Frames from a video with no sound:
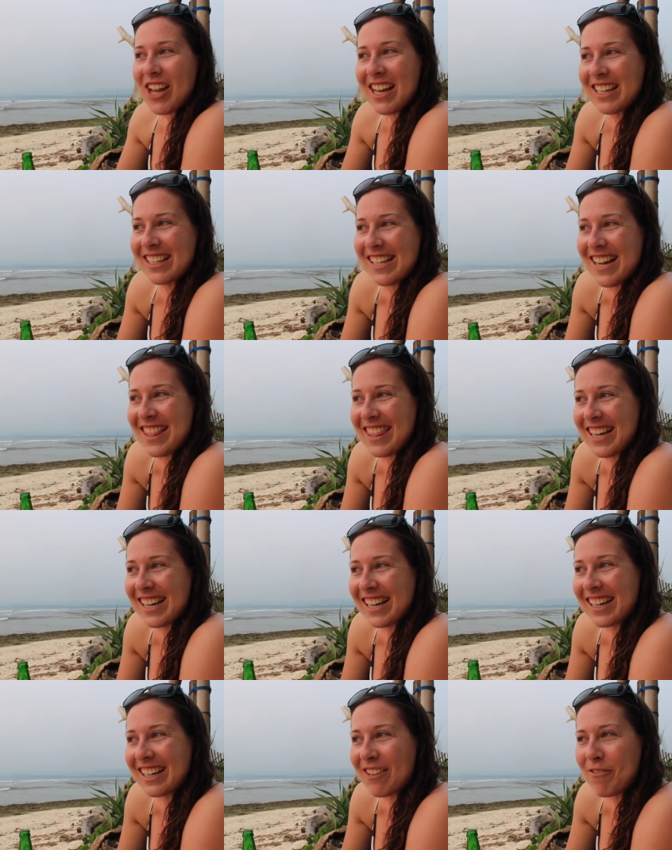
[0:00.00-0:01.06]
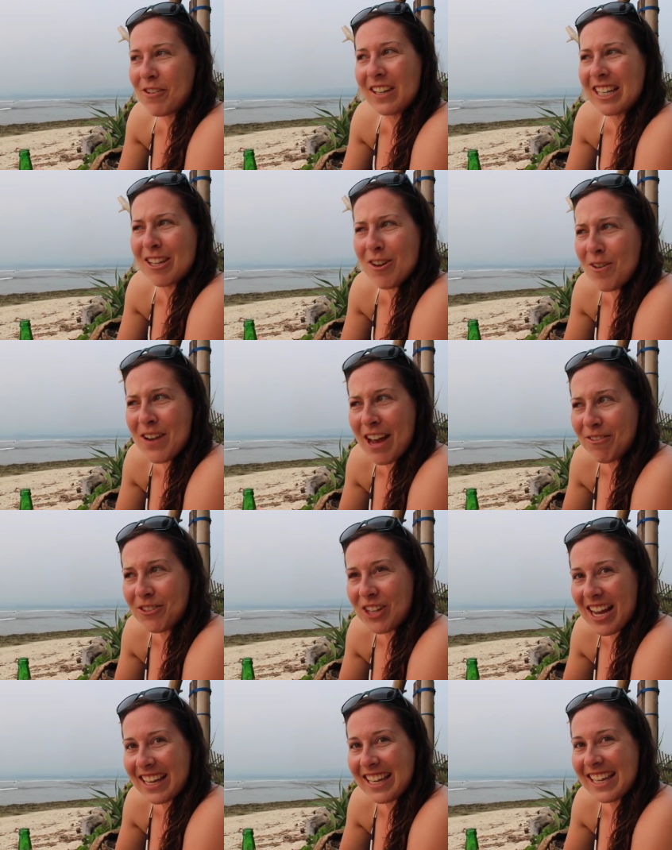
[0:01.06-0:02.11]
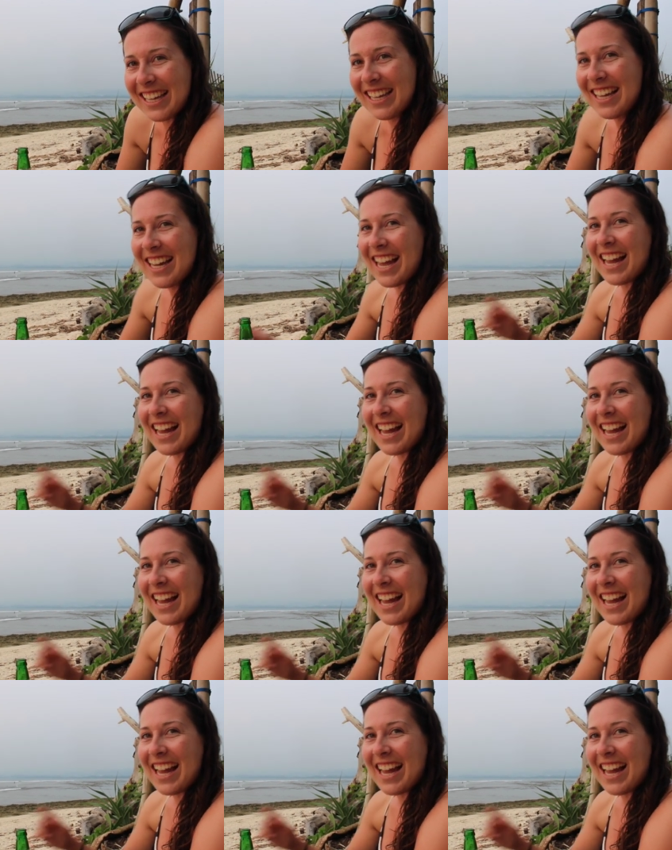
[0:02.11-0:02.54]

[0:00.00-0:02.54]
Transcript: Jackie's not there. And we were like, you don't have Jackie.